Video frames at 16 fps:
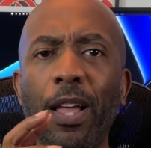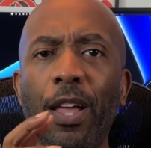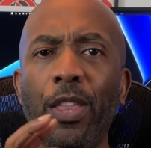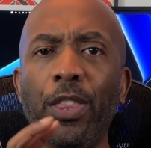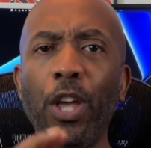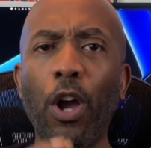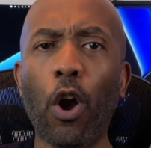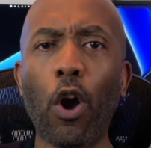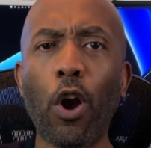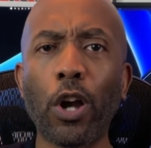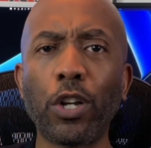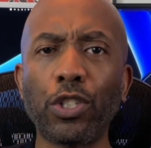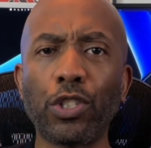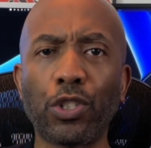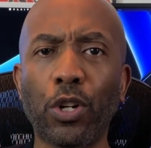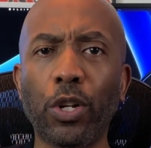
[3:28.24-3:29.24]
there are
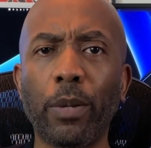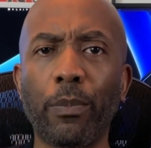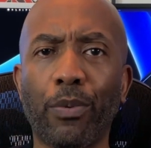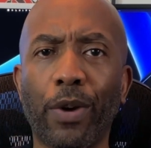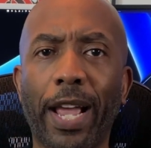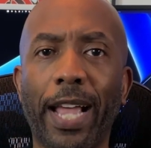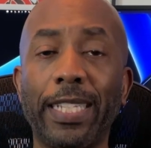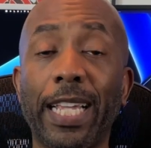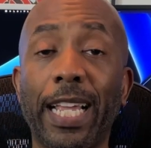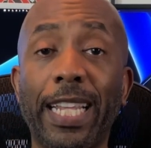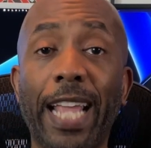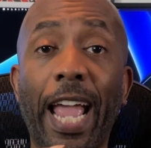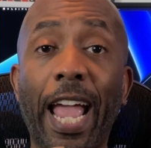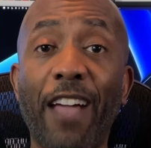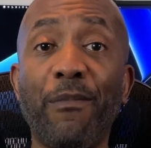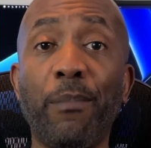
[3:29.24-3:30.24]
certain brands that
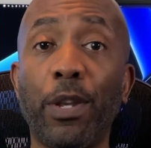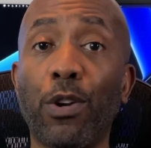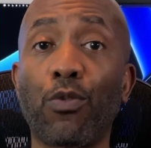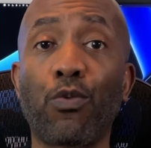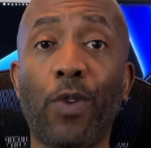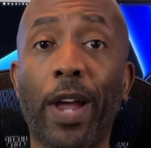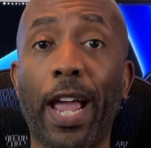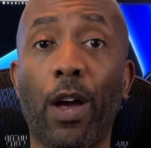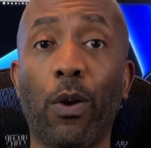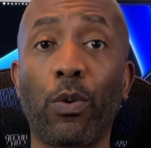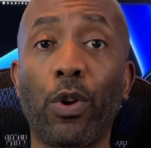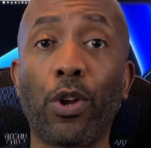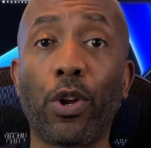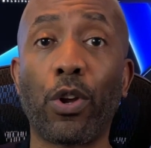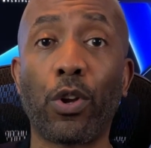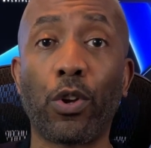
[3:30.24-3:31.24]
have been around
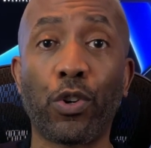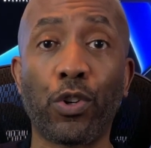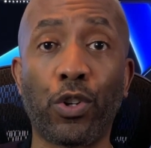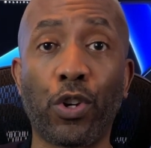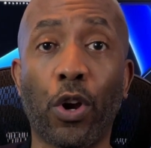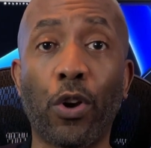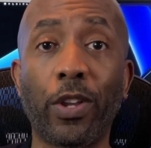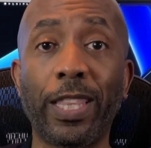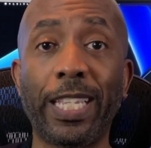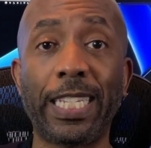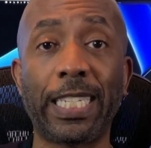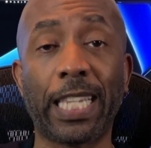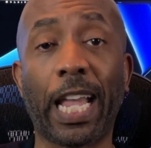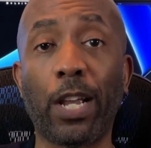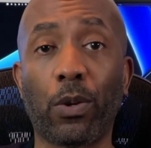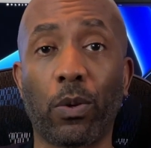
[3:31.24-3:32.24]
during these
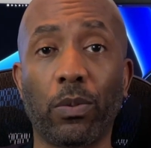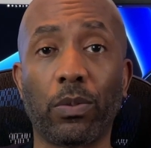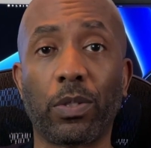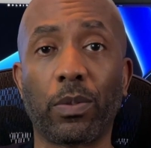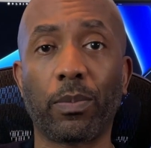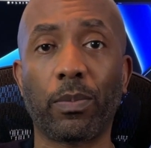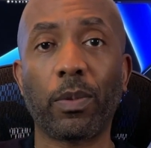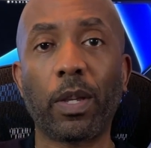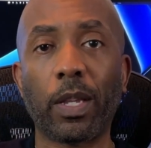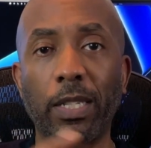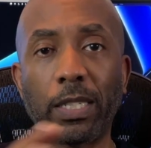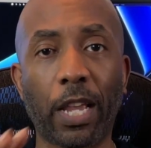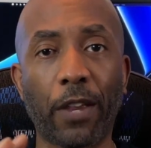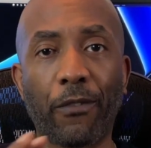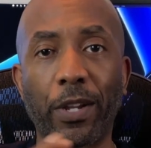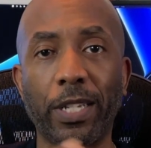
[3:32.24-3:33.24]
cycles.
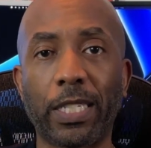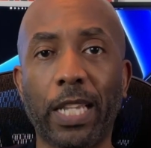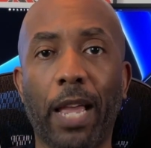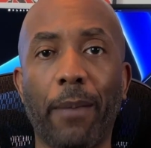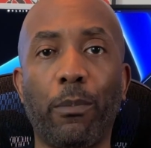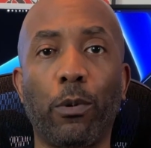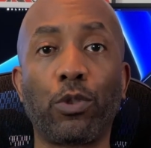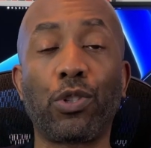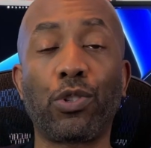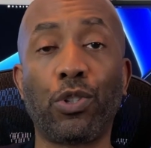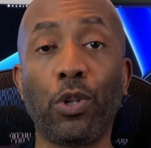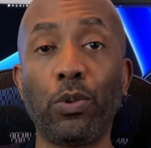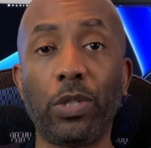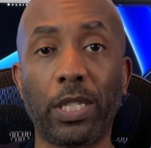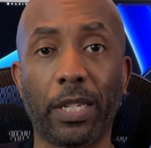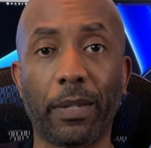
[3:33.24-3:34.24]
Take, for example,
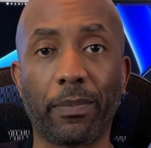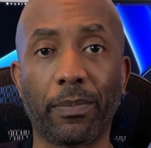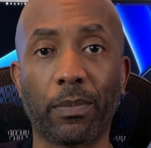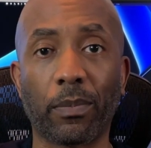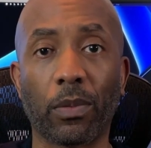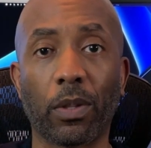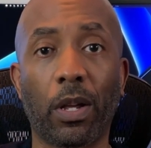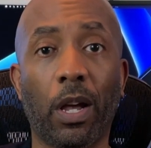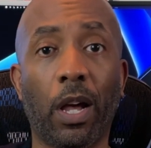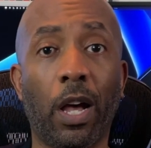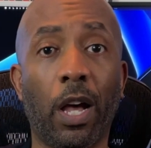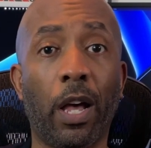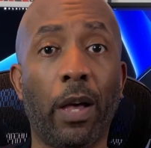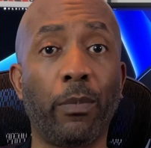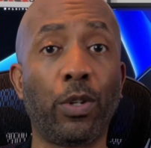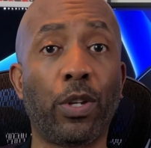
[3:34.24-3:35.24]
Stussy.
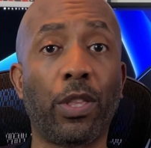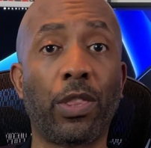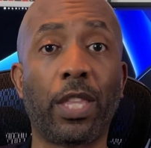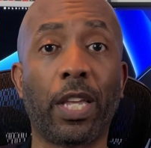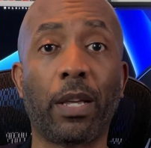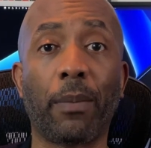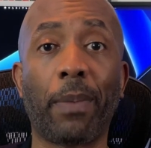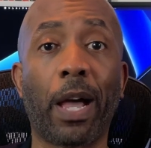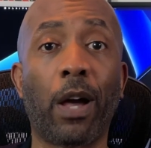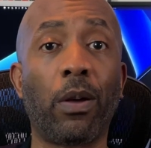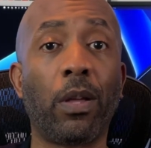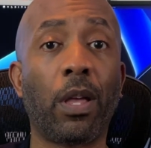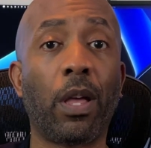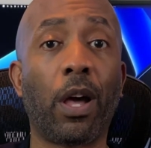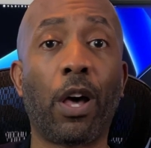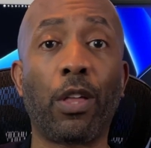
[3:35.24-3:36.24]
You can think about
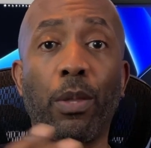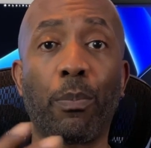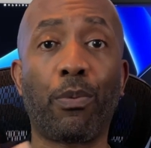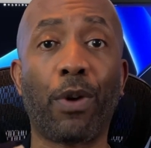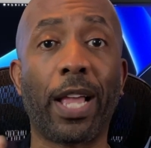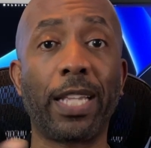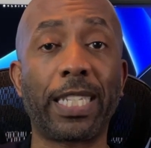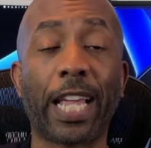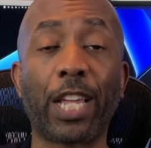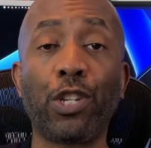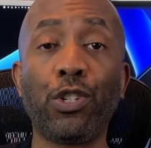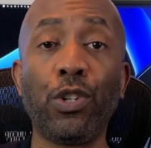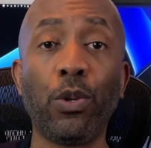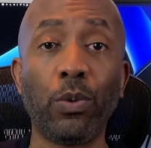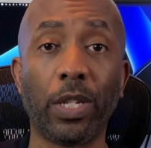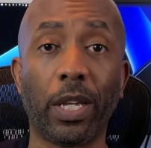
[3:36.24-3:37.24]
other brands like
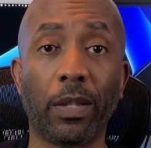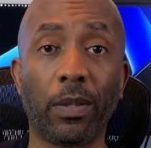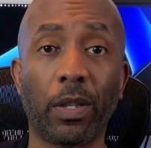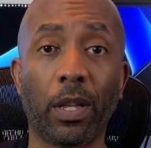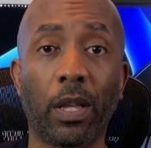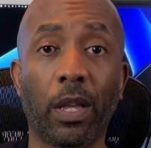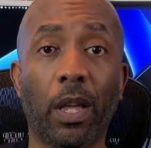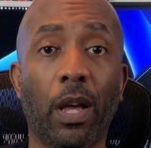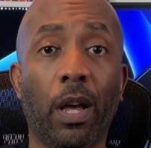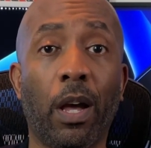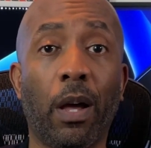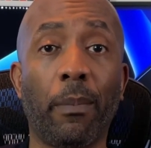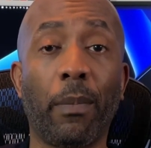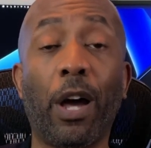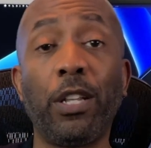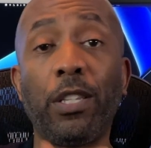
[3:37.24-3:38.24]
Union,
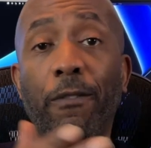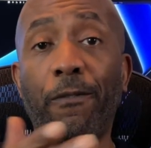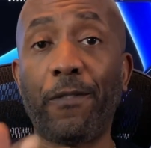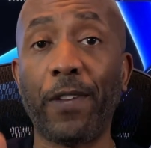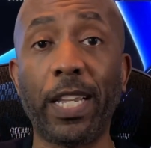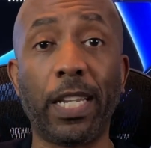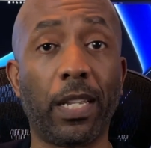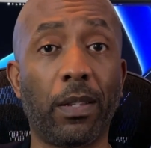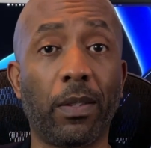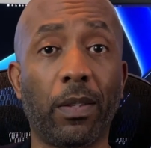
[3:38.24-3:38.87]
Undefeated.